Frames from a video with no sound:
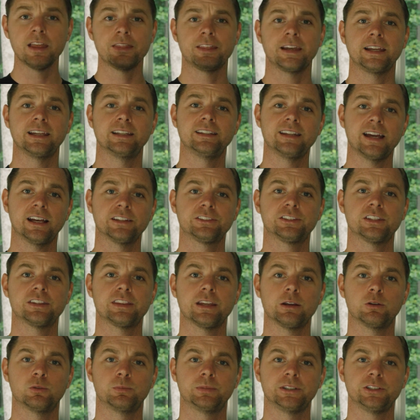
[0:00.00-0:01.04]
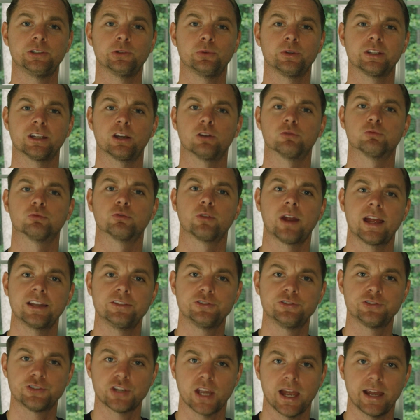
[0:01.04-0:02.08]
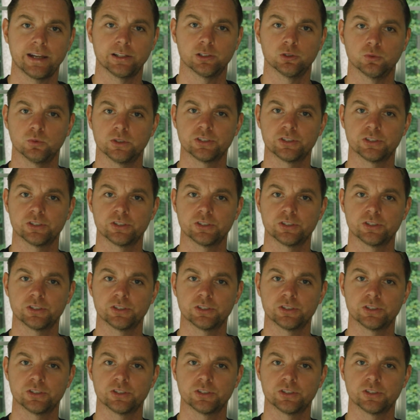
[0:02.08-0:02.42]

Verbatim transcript: They announced that they will be doing a Red channel,